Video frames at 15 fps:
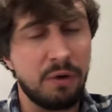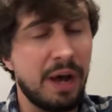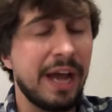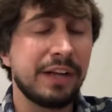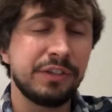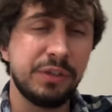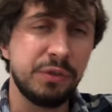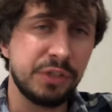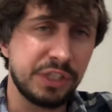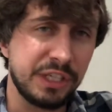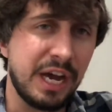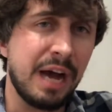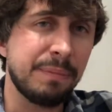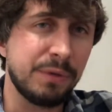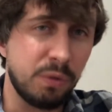I actually
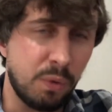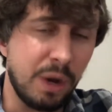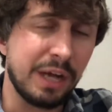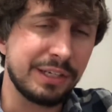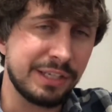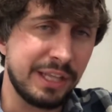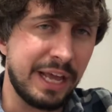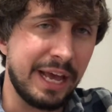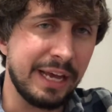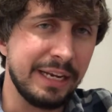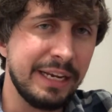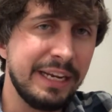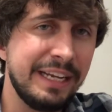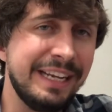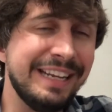stopped and watched that
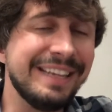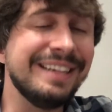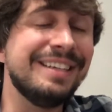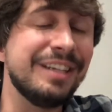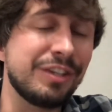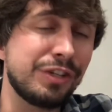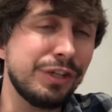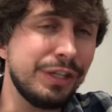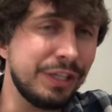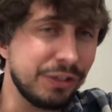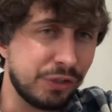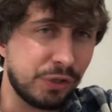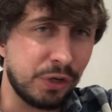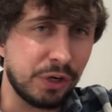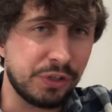in addition to the
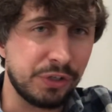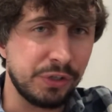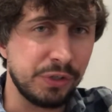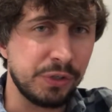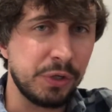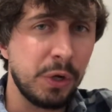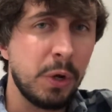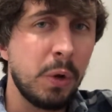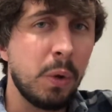instructions